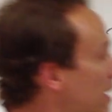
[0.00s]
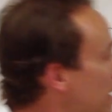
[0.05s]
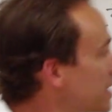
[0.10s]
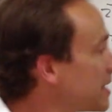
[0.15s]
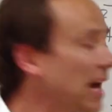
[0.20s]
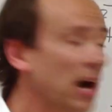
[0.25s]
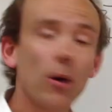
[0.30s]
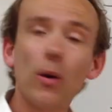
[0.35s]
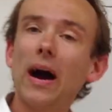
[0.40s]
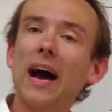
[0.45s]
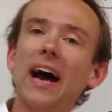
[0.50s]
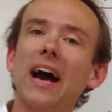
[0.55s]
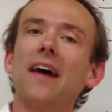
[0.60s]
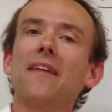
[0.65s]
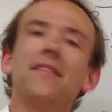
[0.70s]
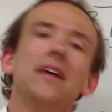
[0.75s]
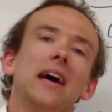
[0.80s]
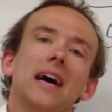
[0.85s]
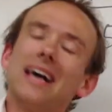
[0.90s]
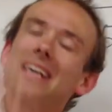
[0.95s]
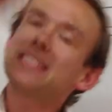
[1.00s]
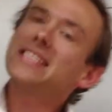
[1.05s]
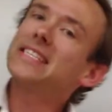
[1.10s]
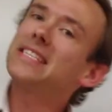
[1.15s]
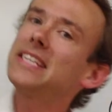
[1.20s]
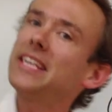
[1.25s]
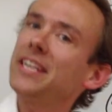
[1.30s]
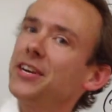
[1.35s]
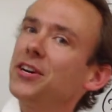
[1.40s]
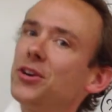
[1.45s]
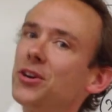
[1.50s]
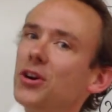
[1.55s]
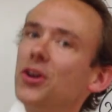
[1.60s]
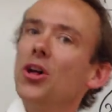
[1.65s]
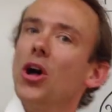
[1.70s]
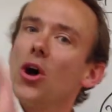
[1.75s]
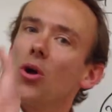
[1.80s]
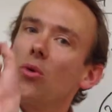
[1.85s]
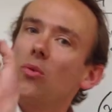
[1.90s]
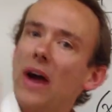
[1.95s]
Now I have a
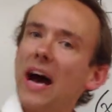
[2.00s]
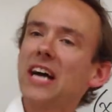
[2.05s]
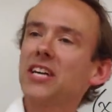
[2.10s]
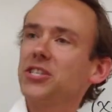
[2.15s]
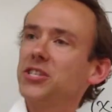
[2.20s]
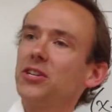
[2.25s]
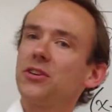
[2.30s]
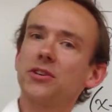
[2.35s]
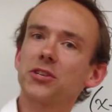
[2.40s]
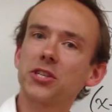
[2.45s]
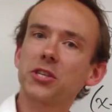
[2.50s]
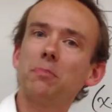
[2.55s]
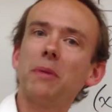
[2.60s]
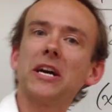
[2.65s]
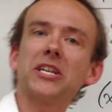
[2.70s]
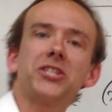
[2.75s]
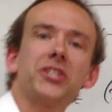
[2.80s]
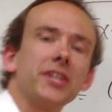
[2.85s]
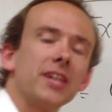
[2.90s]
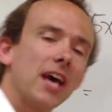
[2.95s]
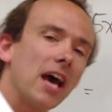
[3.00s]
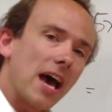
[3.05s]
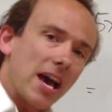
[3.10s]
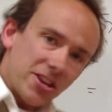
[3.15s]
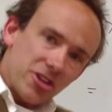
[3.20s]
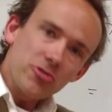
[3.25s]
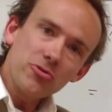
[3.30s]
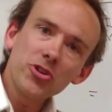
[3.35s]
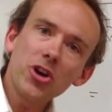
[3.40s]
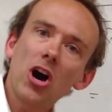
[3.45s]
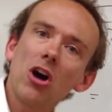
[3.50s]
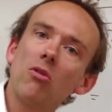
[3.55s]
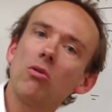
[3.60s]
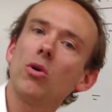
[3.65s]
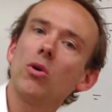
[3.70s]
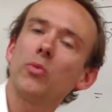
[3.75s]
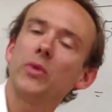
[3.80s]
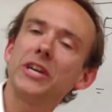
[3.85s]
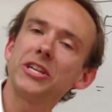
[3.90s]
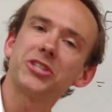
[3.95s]
single rational expression, and you know
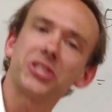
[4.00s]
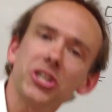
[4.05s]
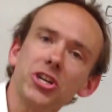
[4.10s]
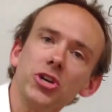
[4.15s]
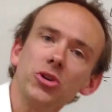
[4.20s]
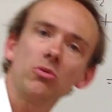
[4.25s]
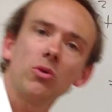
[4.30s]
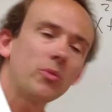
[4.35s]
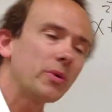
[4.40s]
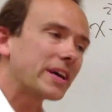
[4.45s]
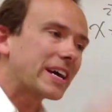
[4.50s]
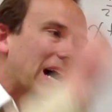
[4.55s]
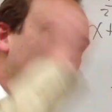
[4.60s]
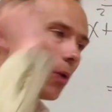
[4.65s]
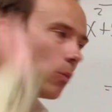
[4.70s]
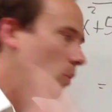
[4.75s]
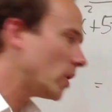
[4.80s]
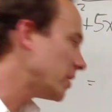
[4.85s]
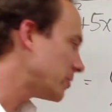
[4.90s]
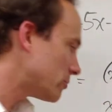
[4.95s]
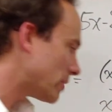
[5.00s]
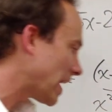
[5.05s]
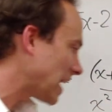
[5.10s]
what we do when we got one